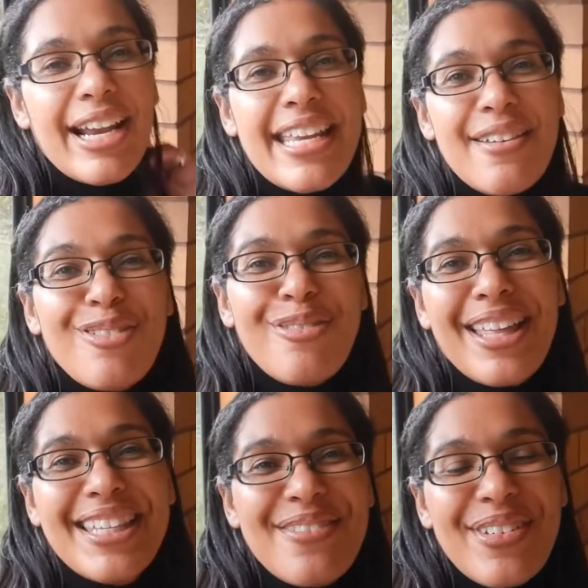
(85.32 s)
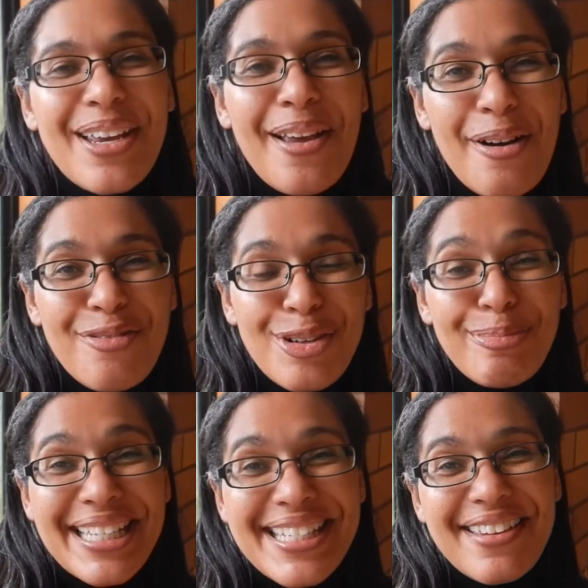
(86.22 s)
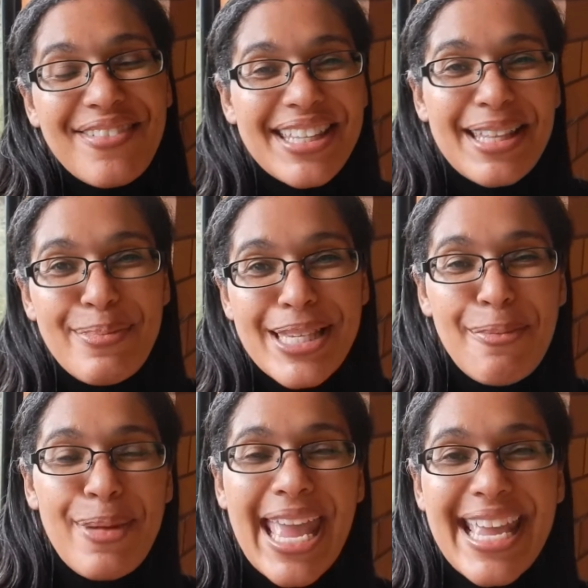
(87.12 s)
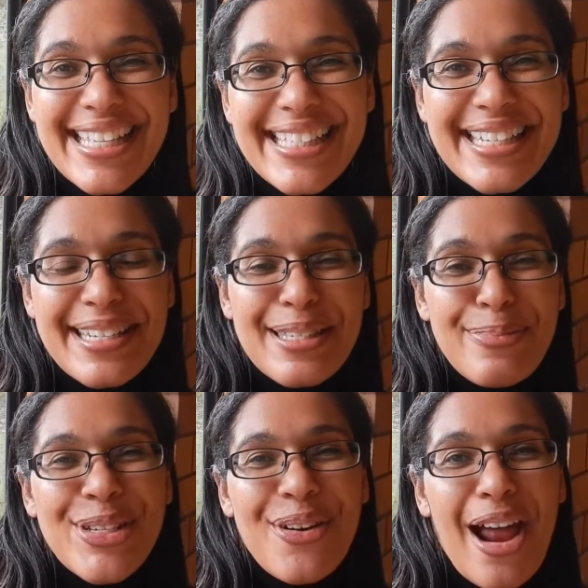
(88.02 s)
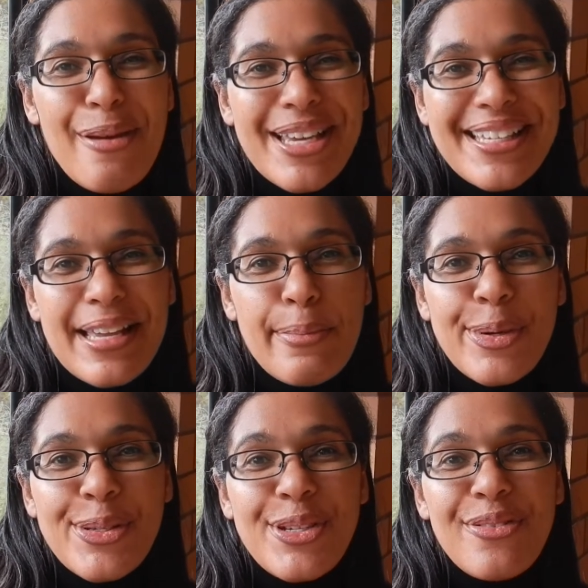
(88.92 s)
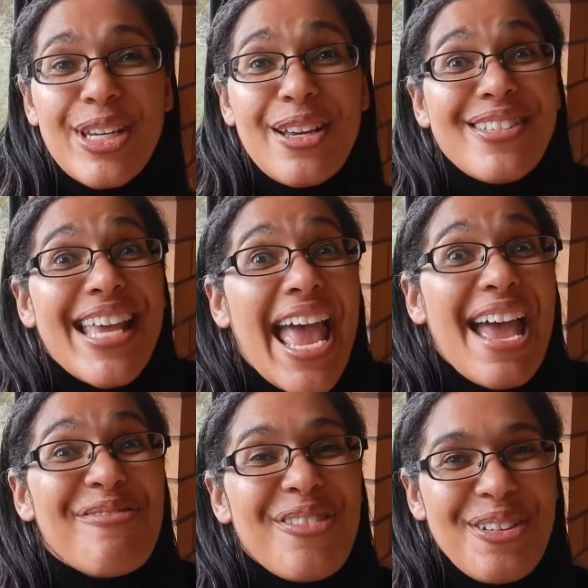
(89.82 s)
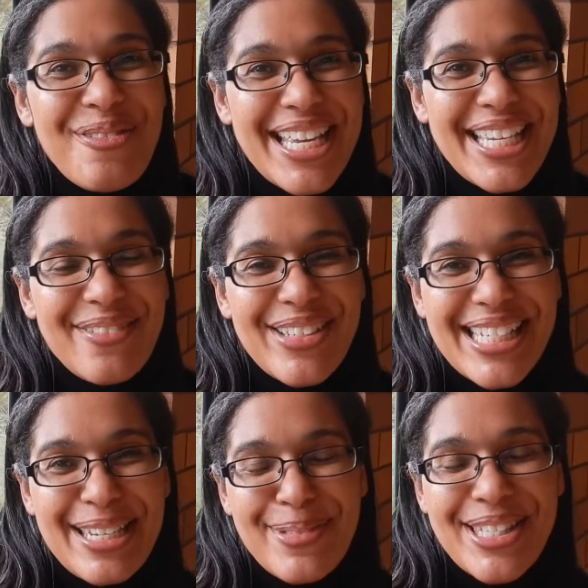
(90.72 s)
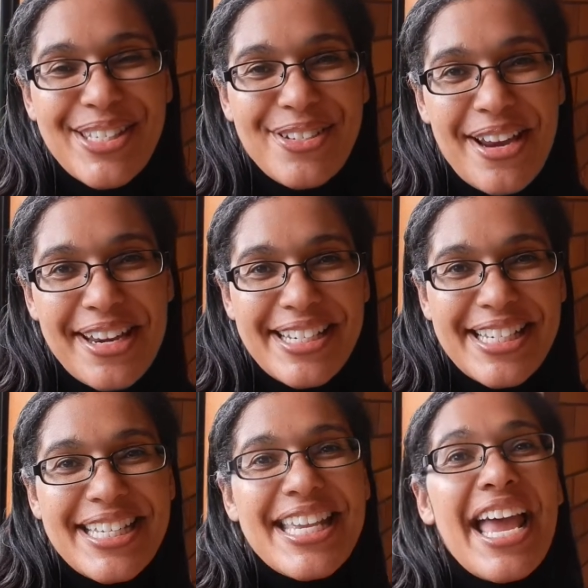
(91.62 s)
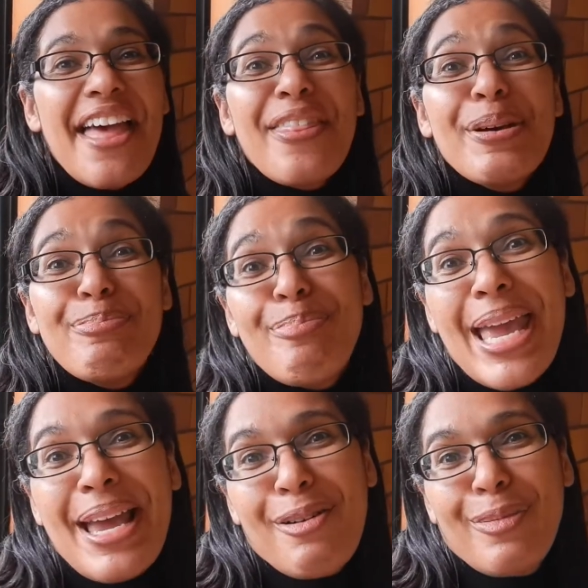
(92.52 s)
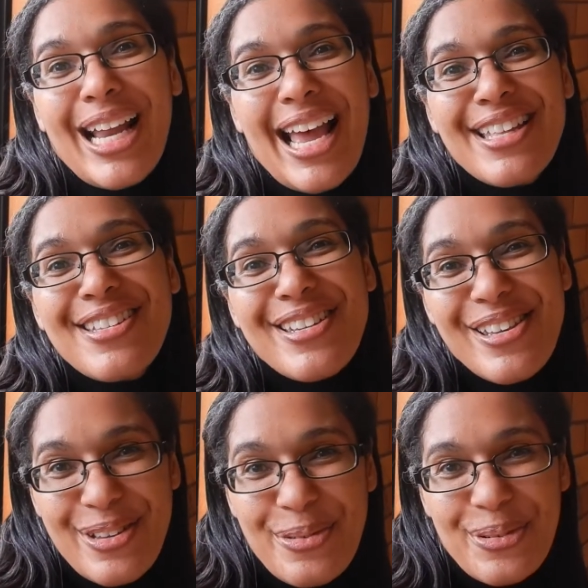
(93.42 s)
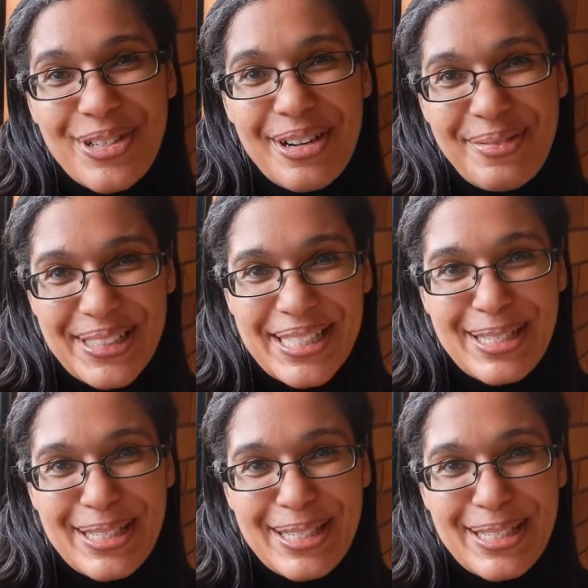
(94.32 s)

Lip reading: Righty, if you found this video helpful, please give it a thumbs up and consider subscribing as I post new videos every week giving tips and strategies that may help enhance your travel